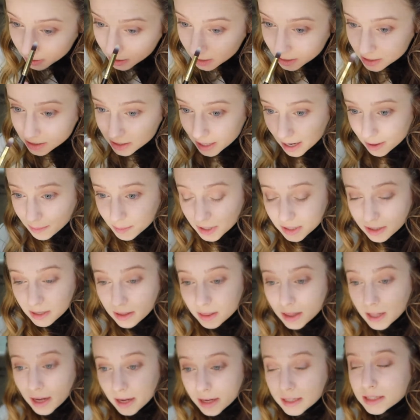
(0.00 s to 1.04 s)
the
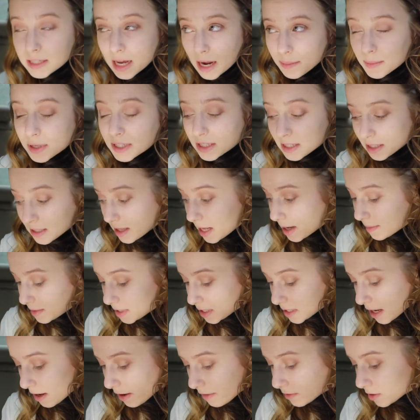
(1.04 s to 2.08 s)
assignment, the assignments
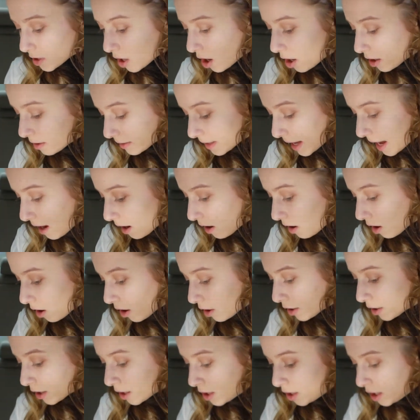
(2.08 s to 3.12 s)
themselves aren't that
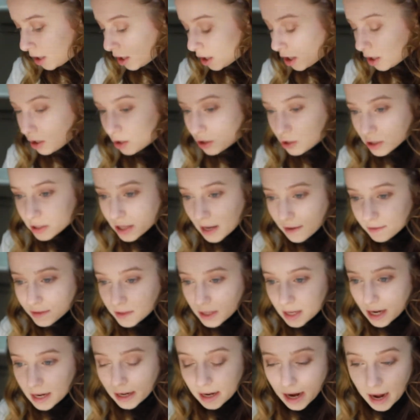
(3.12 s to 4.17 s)
hard. You just have
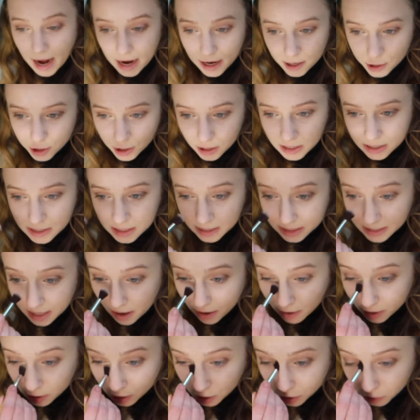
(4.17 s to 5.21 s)
to like actually sit
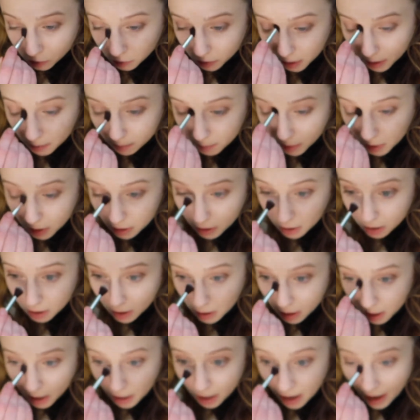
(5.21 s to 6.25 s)
down and do them.
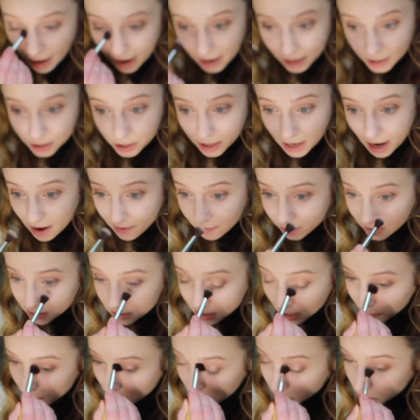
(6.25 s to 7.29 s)
I actually have an
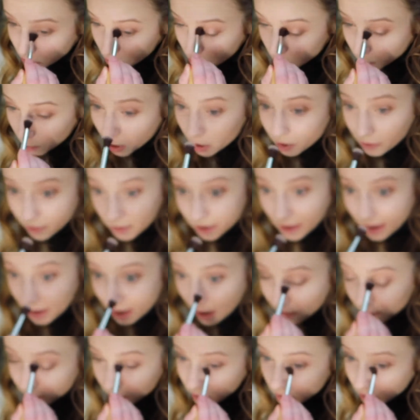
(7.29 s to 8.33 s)
assignment due tomorrow that I
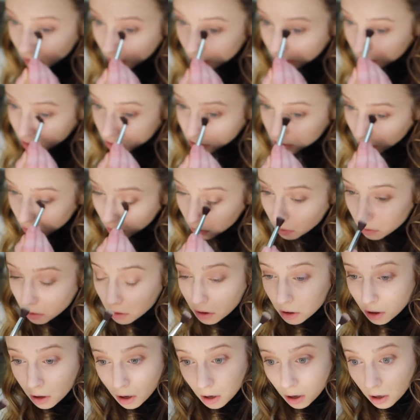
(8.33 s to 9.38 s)
haven't done, so
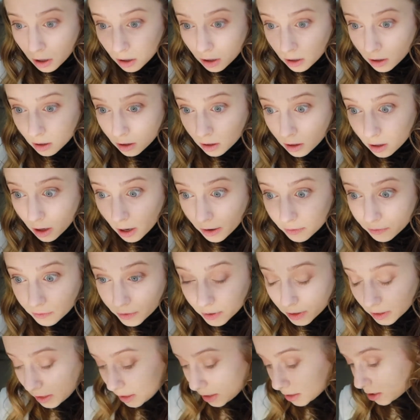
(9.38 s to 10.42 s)
I
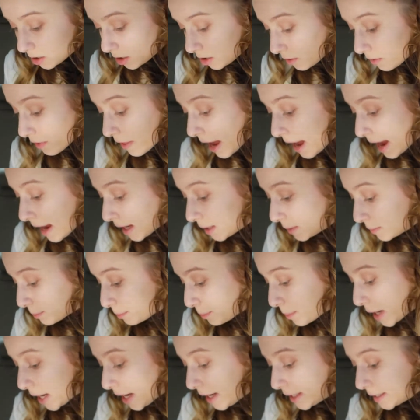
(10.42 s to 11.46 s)
really need to do
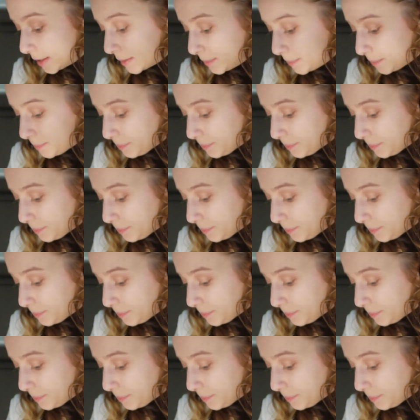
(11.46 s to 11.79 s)
that. But